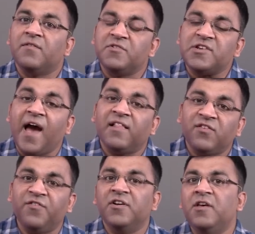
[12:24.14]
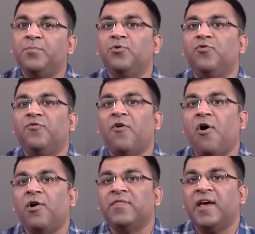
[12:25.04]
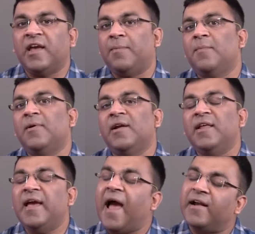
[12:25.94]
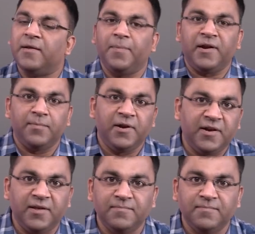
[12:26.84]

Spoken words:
which adds further proof on their capability and dependability.